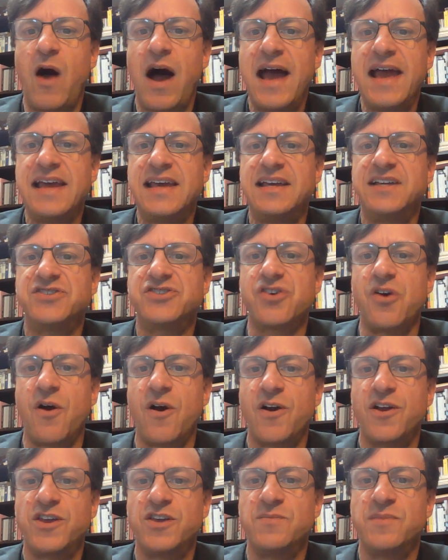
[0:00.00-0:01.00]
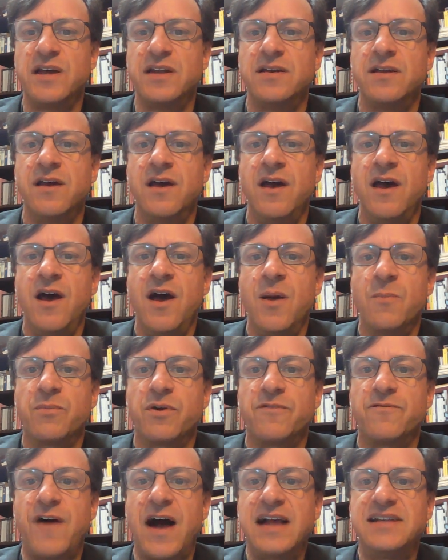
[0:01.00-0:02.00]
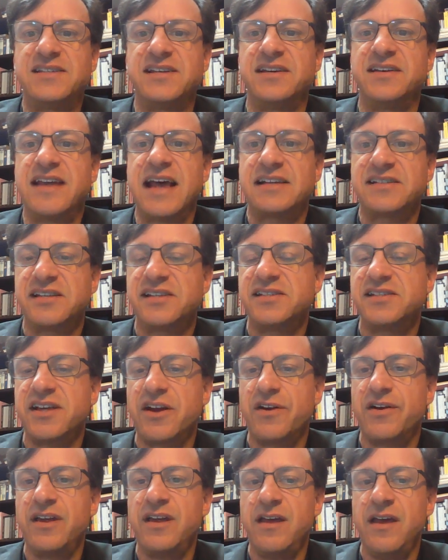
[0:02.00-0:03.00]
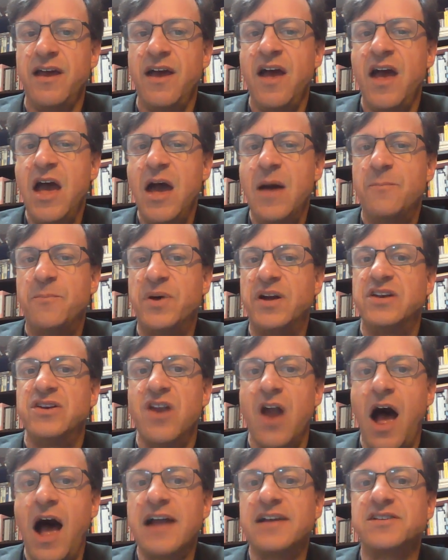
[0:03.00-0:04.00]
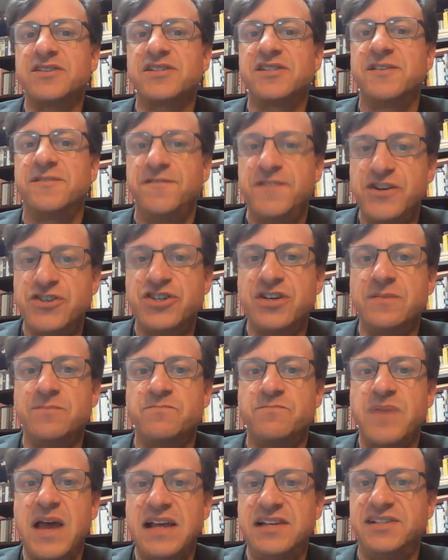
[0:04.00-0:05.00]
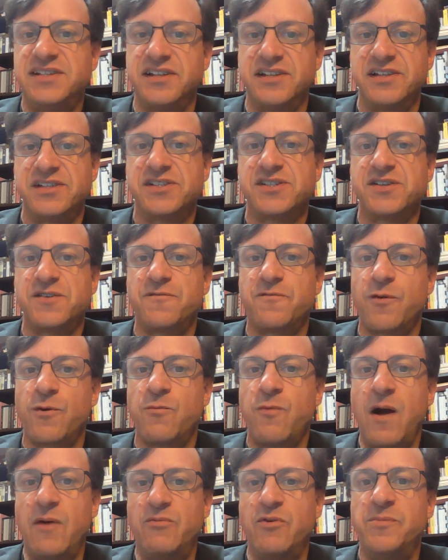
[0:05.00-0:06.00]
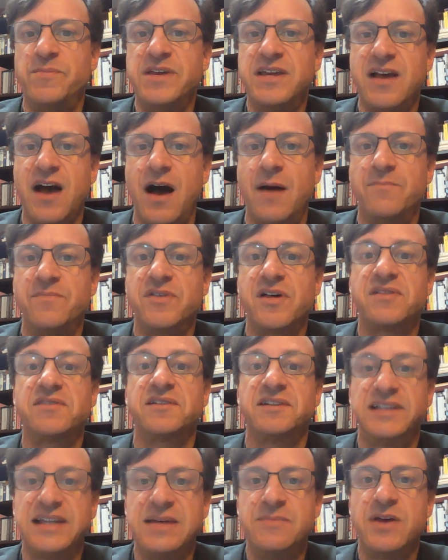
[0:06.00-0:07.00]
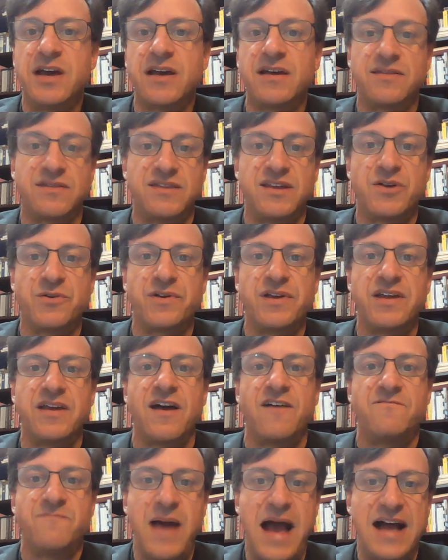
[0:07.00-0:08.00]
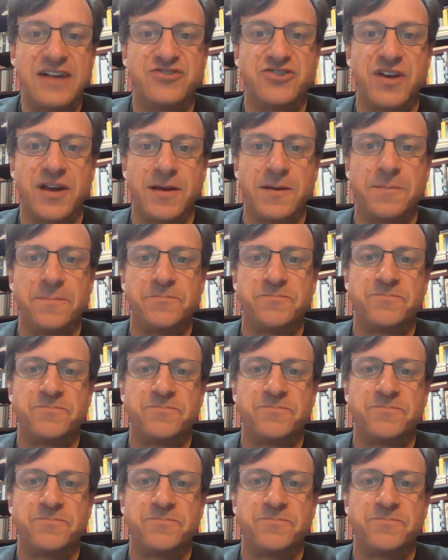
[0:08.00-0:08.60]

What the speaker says: why its argument provides a necessary but not sufficient basis for what will become the Thelemic theory of magic.